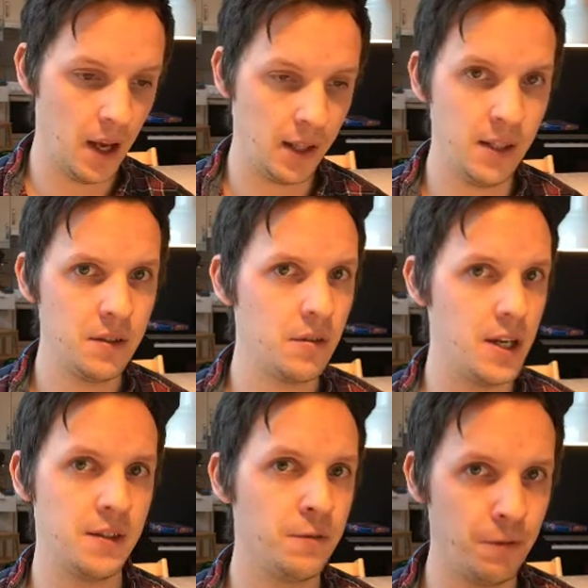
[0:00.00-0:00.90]
And this
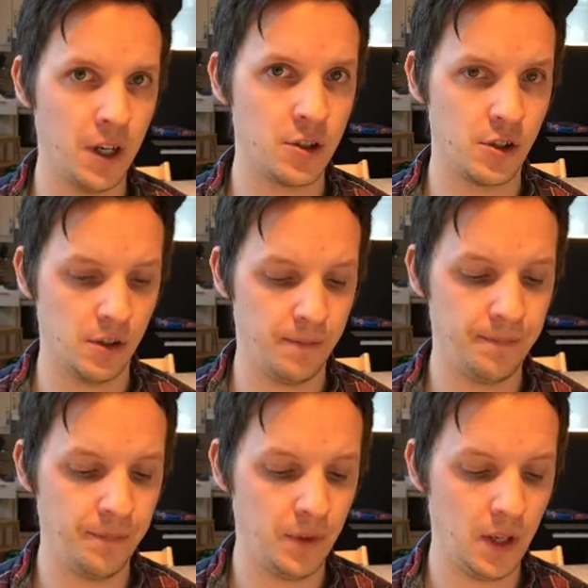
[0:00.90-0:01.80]
creates friction.
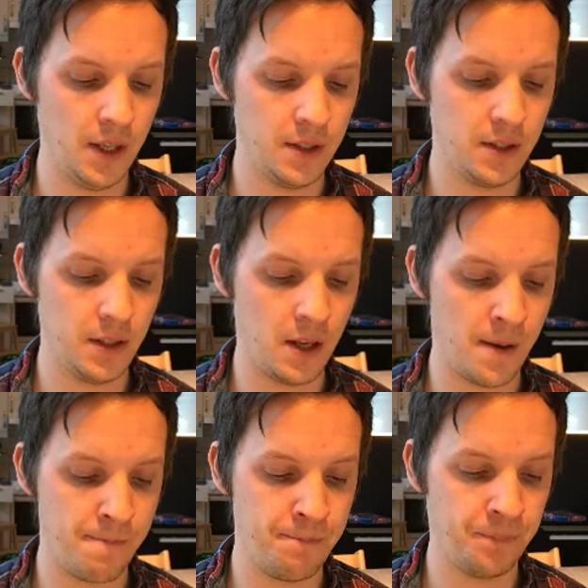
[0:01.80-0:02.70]
It's,
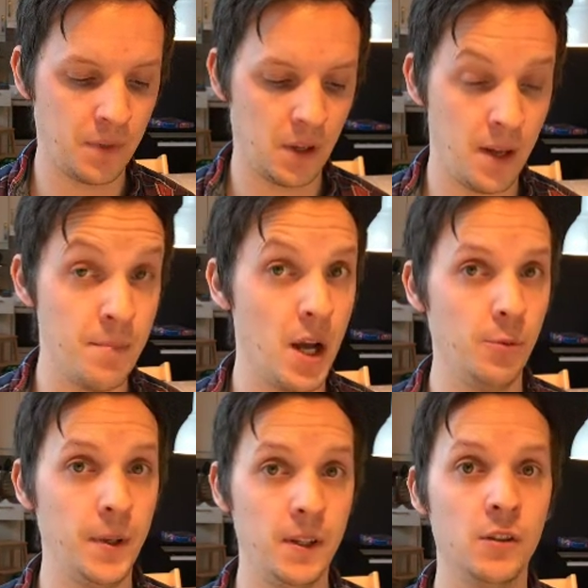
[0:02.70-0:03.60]
in my
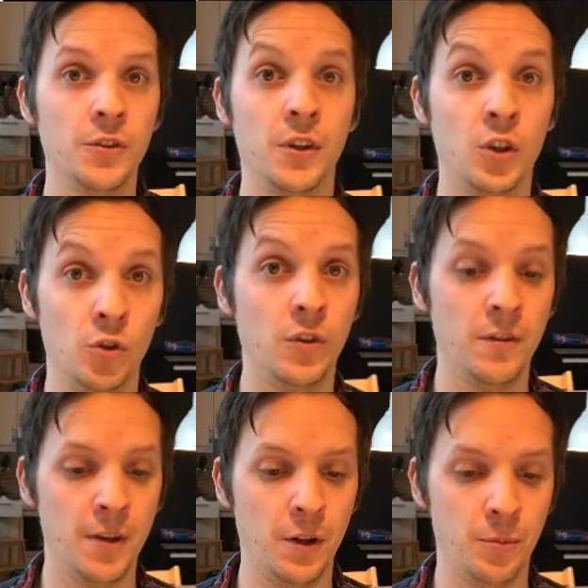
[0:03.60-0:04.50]
opinion, not a good
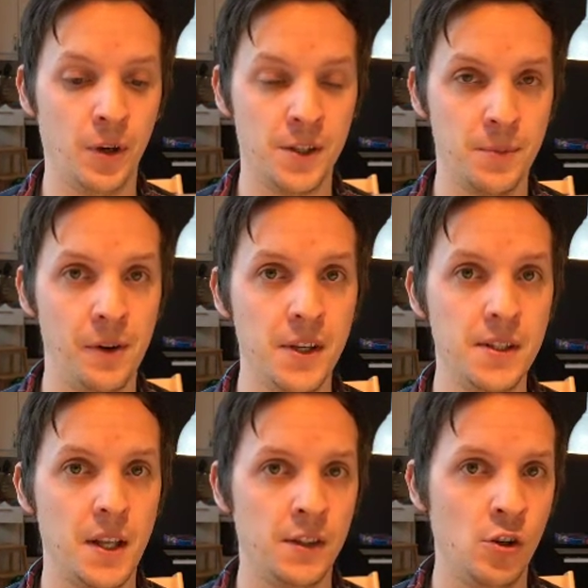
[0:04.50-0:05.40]
developer
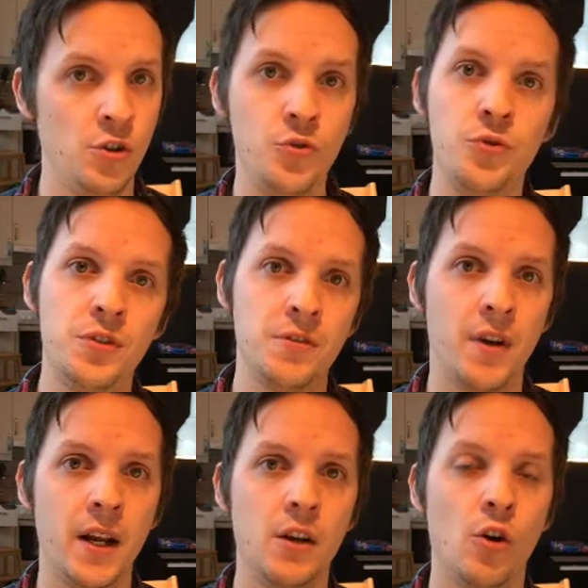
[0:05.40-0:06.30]
experience, and you lose
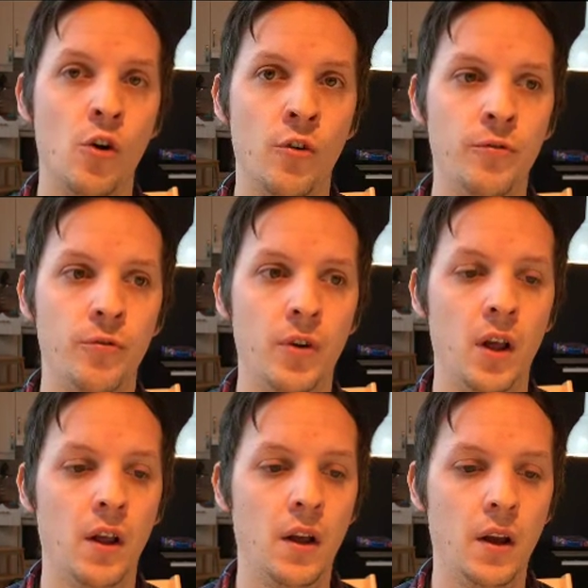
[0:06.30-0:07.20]
track of
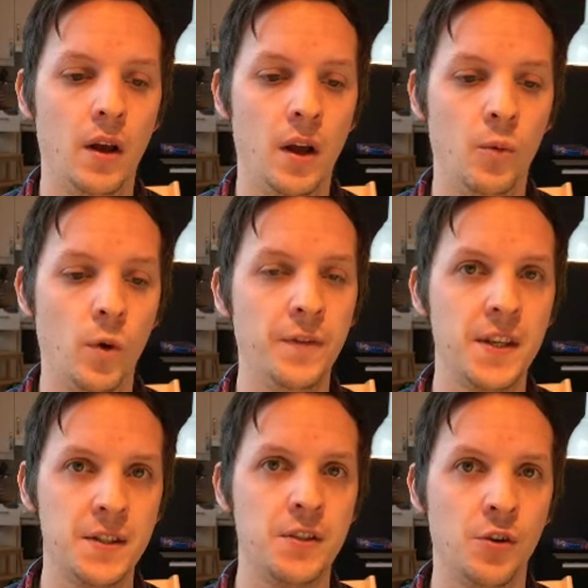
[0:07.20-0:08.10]
what
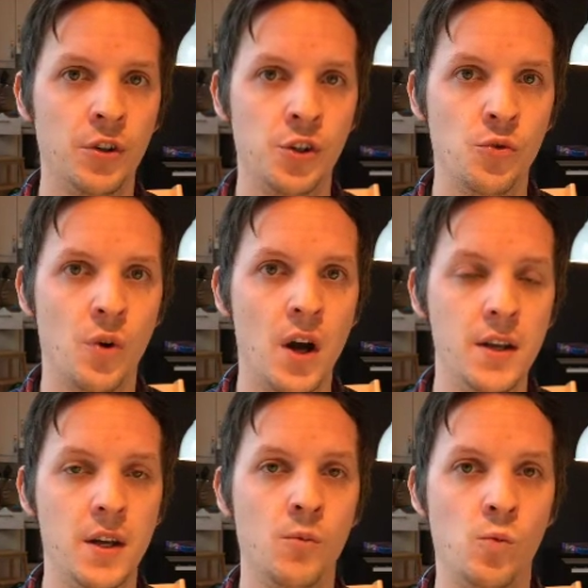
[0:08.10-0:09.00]
is your
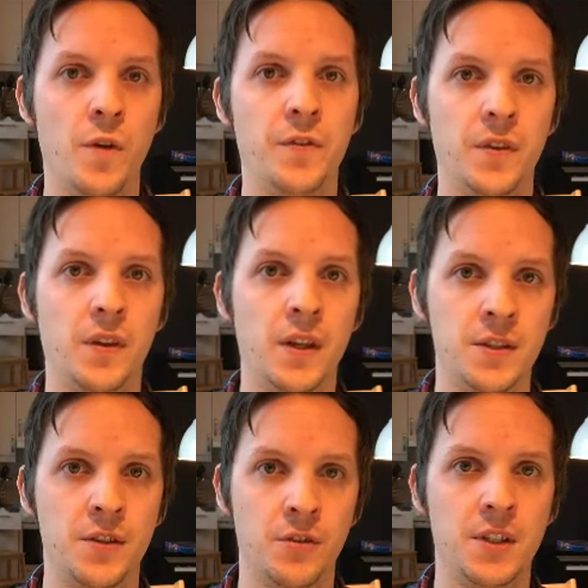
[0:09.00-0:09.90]
UI and what
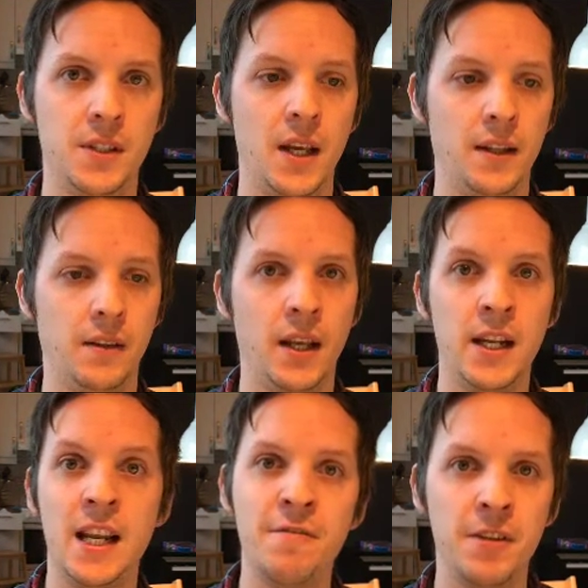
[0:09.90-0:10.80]
is your state. They
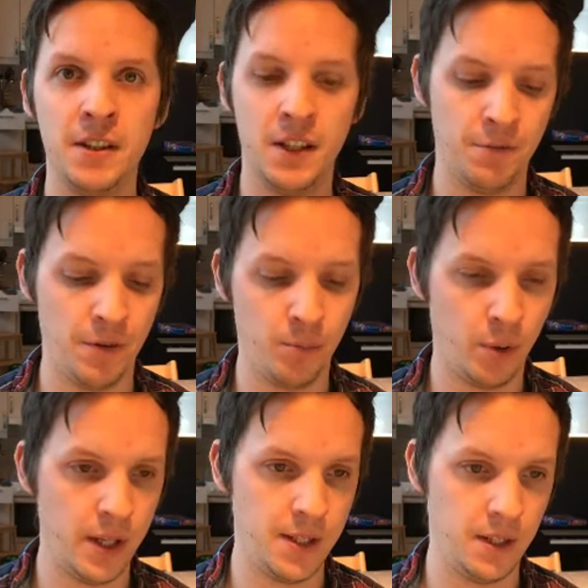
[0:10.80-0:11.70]
live in different
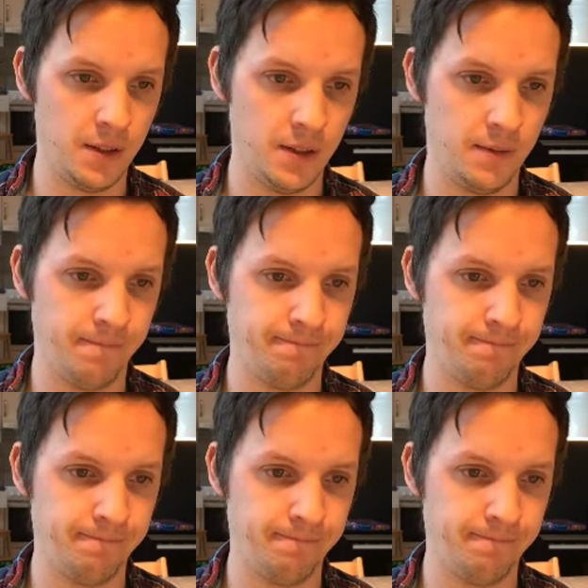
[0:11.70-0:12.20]
places.